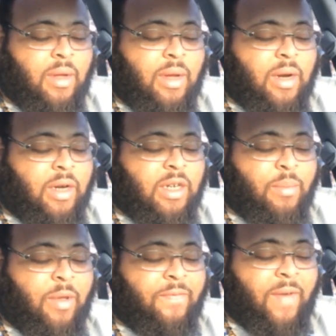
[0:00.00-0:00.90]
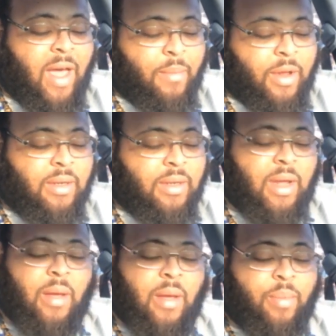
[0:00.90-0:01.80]
and there shall be famines
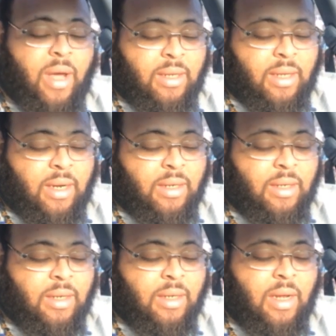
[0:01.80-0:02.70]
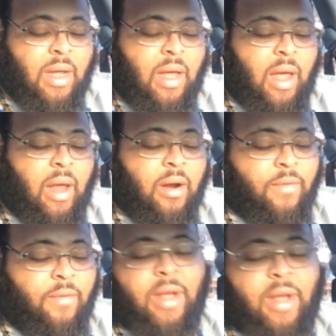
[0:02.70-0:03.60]
and pestilences and
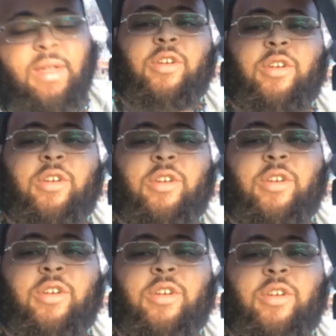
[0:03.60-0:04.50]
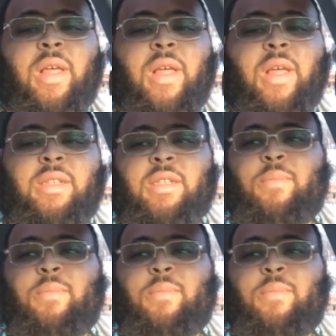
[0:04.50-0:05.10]
earthquakes in diverse places.